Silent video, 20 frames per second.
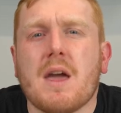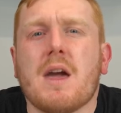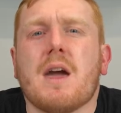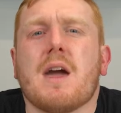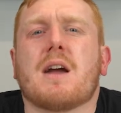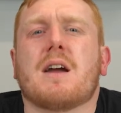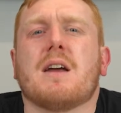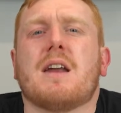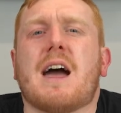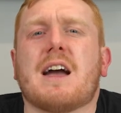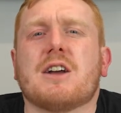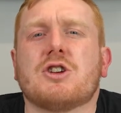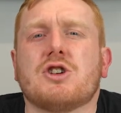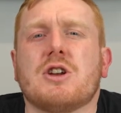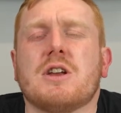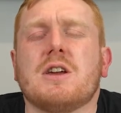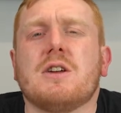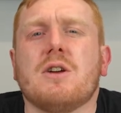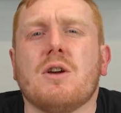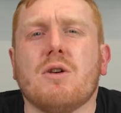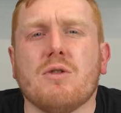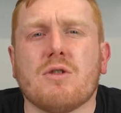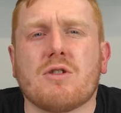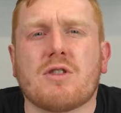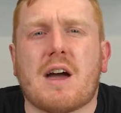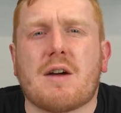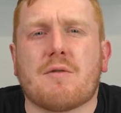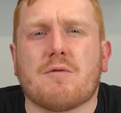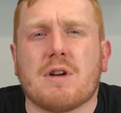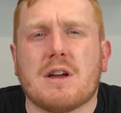it can actually use
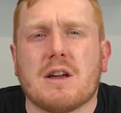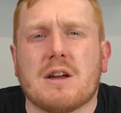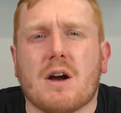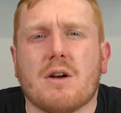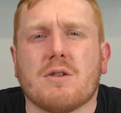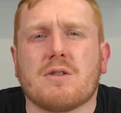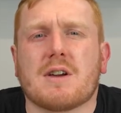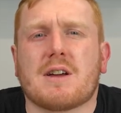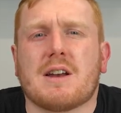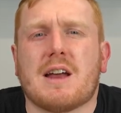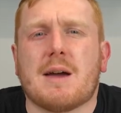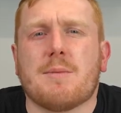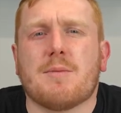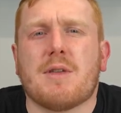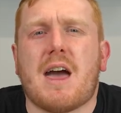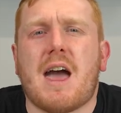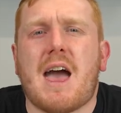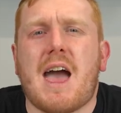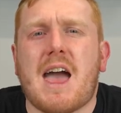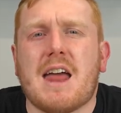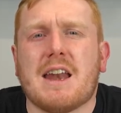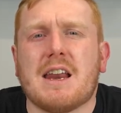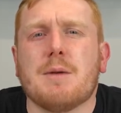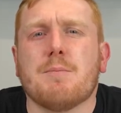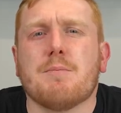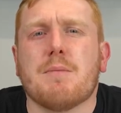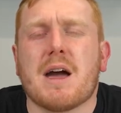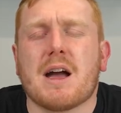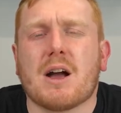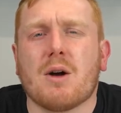that REGO to claim that any
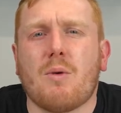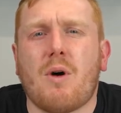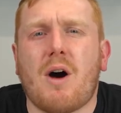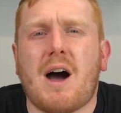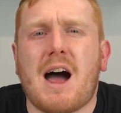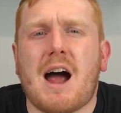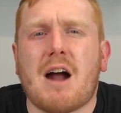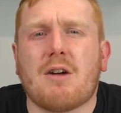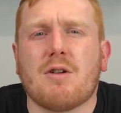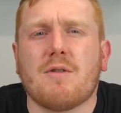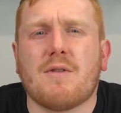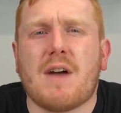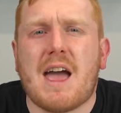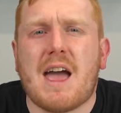megawatt hour of